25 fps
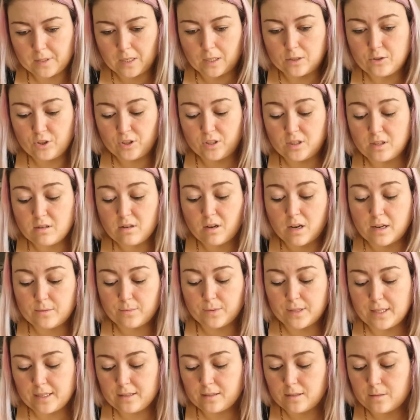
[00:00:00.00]
I should have started
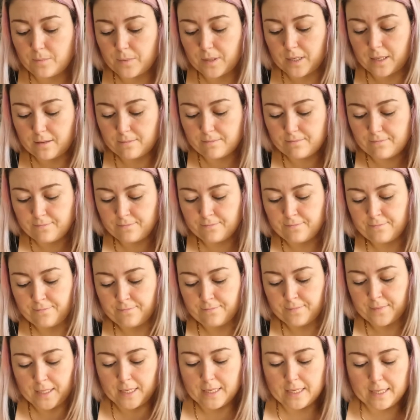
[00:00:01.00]
with this, but
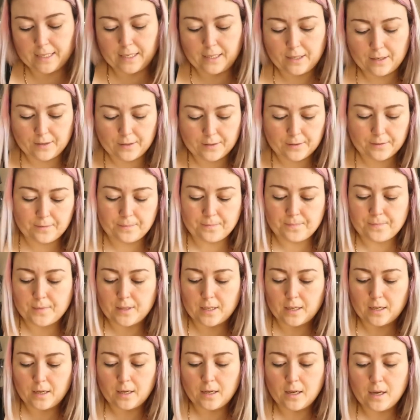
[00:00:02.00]
hey ho.
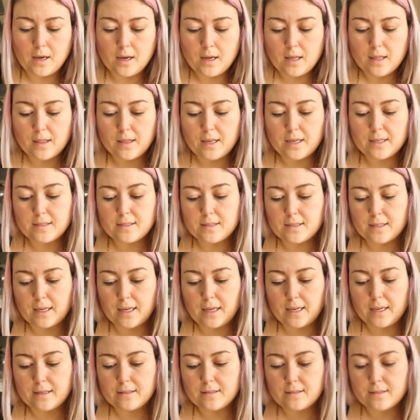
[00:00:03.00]
This
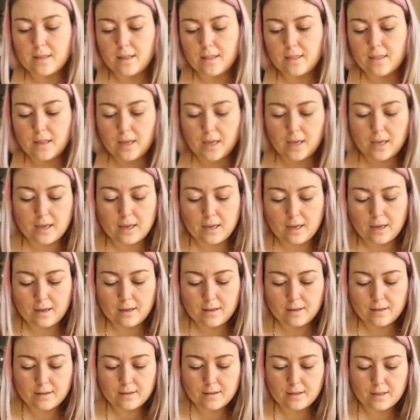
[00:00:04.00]
is
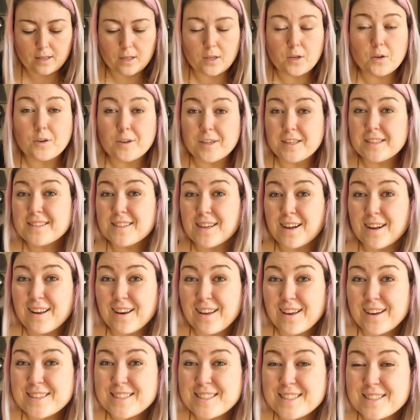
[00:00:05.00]
you got your
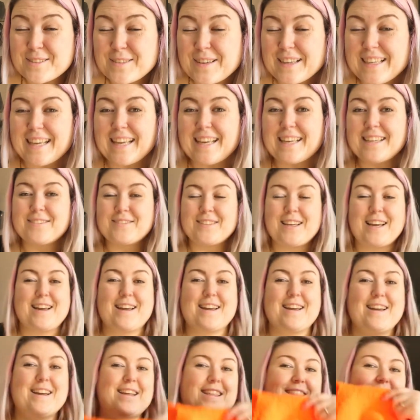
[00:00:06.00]
sunglasses ready.
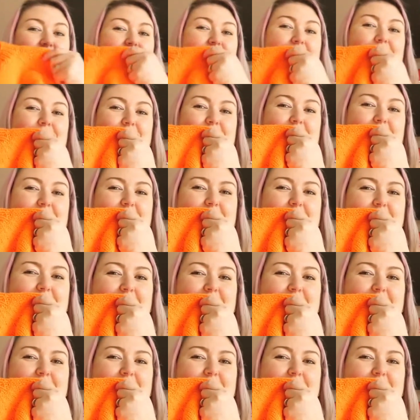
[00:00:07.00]
The orange